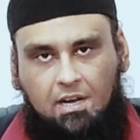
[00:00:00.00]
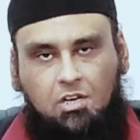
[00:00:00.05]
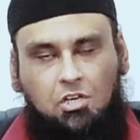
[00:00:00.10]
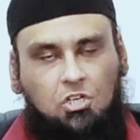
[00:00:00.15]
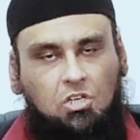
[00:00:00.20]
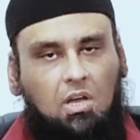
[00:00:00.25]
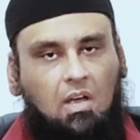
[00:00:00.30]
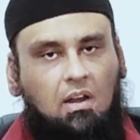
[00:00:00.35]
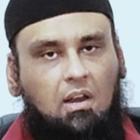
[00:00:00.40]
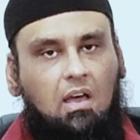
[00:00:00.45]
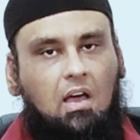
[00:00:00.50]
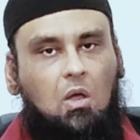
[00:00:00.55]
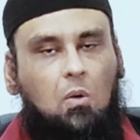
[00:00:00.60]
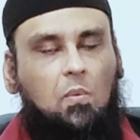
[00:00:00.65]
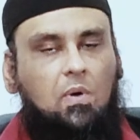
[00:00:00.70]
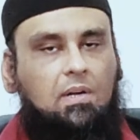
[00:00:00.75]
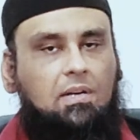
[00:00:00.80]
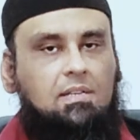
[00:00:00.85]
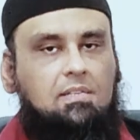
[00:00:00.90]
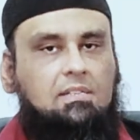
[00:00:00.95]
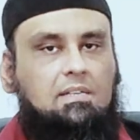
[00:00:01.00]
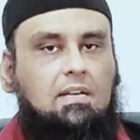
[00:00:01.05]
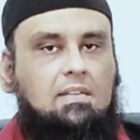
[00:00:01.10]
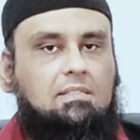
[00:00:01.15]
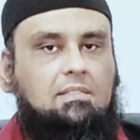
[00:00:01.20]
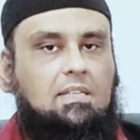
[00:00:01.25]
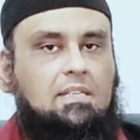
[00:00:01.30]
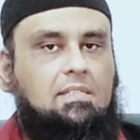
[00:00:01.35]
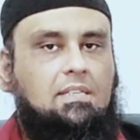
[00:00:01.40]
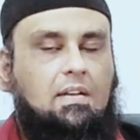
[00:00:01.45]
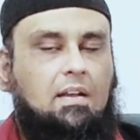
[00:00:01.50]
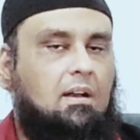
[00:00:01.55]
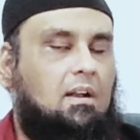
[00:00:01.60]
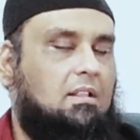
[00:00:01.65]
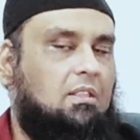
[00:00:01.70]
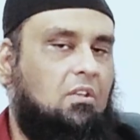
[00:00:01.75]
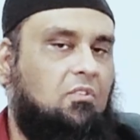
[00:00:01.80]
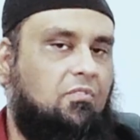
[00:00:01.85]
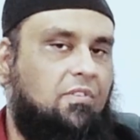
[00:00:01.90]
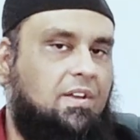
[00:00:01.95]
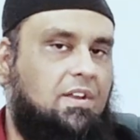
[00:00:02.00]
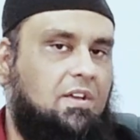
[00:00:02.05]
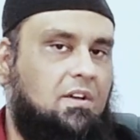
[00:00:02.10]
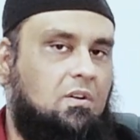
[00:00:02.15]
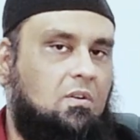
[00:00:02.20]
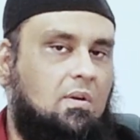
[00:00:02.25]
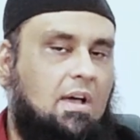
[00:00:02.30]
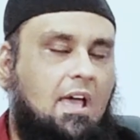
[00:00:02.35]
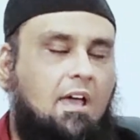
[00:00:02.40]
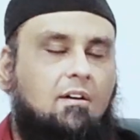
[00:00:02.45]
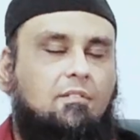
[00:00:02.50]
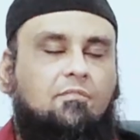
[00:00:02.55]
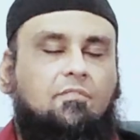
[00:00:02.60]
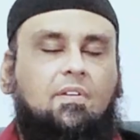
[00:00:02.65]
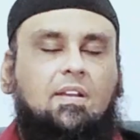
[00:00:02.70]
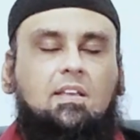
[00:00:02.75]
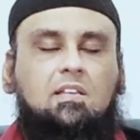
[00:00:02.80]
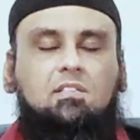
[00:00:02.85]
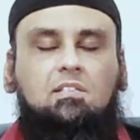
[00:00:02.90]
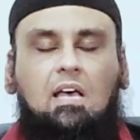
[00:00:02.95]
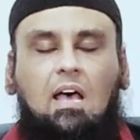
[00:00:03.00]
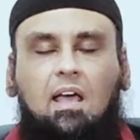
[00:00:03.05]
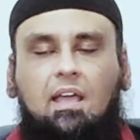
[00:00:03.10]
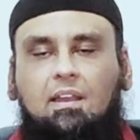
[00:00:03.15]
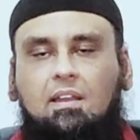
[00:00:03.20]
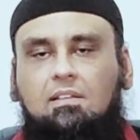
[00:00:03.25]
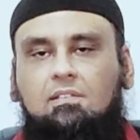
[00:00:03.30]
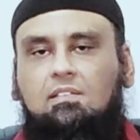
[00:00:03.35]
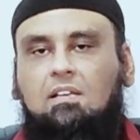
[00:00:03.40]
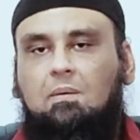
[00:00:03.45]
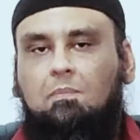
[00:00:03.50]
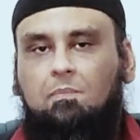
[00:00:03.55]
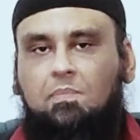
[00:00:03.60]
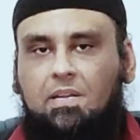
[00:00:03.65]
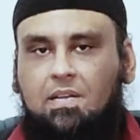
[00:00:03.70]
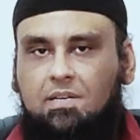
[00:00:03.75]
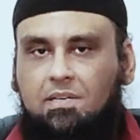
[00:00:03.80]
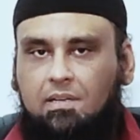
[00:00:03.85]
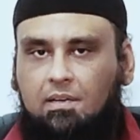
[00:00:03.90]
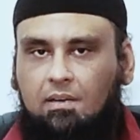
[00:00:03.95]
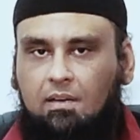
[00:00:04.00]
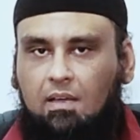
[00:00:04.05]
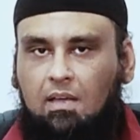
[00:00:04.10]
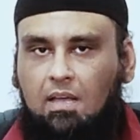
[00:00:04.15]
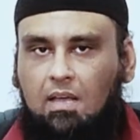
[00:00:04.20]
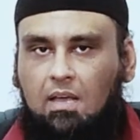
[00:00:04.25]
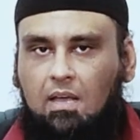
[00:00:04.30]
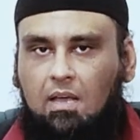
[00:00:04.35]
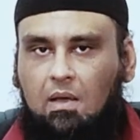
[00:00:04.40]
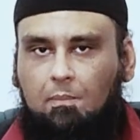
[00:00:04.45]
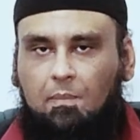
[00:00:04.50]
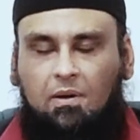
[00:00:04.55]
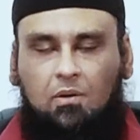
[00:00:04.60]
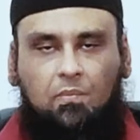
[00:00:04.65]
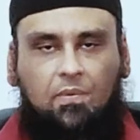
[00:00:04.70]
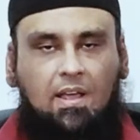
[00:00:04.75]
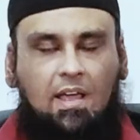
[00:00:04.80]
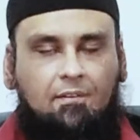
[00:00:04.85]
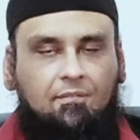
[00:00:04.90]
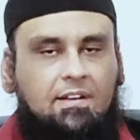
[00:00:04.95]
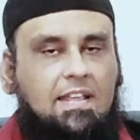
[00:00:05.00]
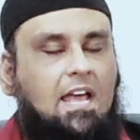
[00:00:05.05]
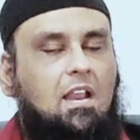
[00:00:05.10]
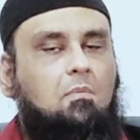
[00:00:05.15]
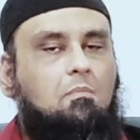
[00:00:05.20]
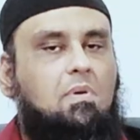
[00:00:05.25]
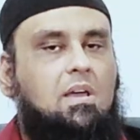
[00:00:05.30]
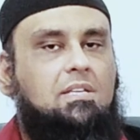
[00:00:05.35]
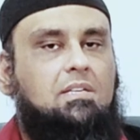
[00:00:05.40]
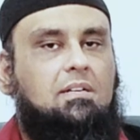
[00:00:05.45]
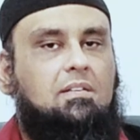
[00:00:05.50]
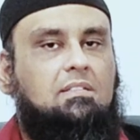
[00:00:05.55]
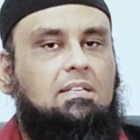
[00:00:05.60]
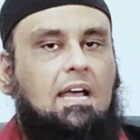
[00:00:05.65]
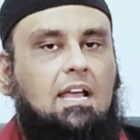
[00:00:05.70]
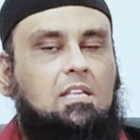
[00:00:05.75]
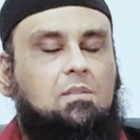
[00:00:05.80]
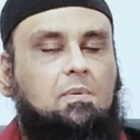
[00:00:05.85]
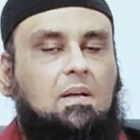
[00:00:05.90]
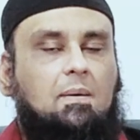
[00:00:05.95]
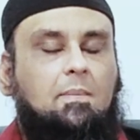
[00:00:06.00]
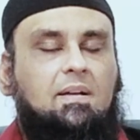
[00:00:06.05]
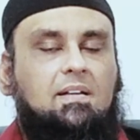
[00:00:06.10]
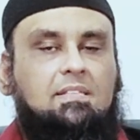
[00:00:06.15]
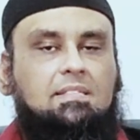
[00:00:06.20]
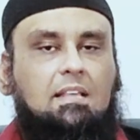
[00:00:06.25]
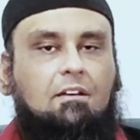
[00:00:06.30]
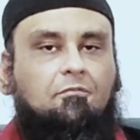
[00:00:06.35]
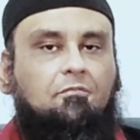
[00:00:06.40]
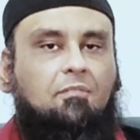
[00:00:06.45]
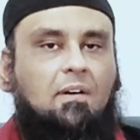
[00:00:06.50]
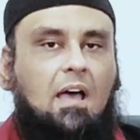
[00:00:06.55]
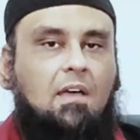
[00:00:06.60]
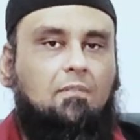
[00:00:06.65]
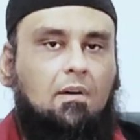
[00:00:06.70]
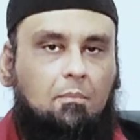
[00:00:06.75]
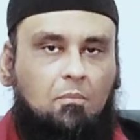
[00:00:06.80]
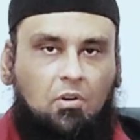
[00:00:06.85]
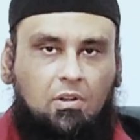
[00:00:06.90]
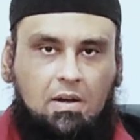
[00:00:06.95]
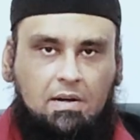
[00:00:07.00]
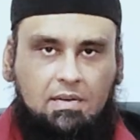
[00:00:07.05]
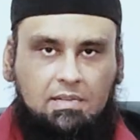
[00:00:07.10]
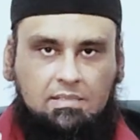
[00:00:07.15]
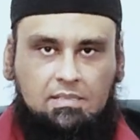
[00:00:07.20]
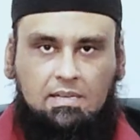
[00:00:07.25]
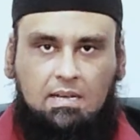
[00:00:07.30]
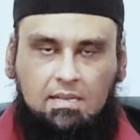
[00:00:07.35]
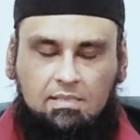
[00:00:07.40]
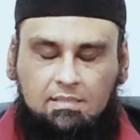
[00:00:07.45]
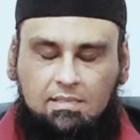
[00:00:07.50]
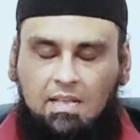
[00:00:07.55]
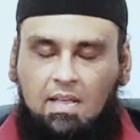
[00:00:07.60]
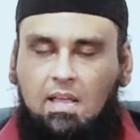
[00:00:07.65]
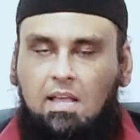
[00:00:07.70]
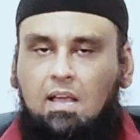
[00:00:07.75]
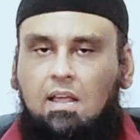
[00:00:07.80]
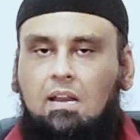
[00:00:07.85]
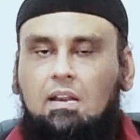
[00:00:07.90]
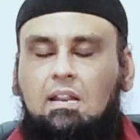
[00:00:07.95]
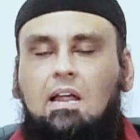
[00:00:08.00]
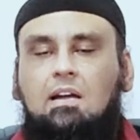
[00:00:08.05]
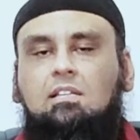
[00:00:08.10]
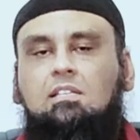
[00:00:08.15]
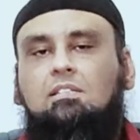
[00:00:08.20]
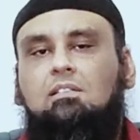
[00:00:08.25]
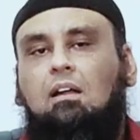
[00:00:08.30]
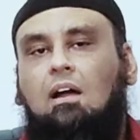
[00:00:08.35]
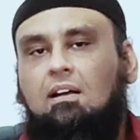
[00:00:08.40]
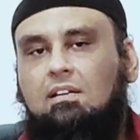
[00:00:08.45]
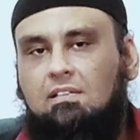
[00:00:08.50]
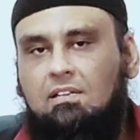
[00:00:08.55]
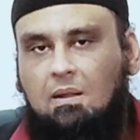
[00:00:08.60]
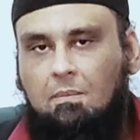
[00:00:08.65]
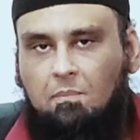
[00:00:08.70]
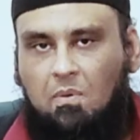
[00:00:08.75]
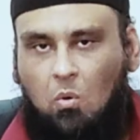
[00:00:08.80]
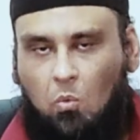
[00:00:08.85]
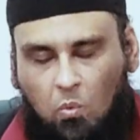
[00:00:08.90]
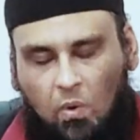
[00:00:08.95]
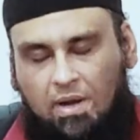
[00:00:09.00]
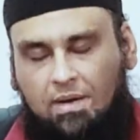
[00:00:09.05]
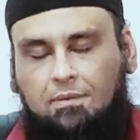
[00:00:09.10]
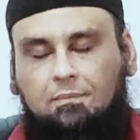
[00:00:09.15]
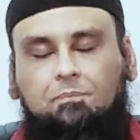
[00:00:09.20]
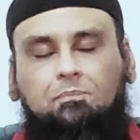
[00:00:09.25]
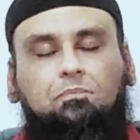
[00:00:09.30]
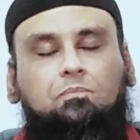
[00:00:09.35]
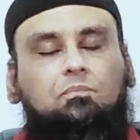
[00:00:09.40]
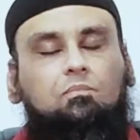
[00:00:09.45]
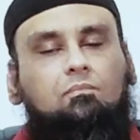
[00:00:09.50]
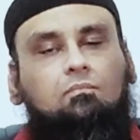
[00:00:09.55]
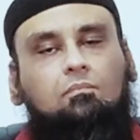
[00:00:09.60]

And inshallah I will discuss this in another video. Every sign is completed. But we have 10 major signs, amongst them 5 I'm going to discuss. Let's start number 1.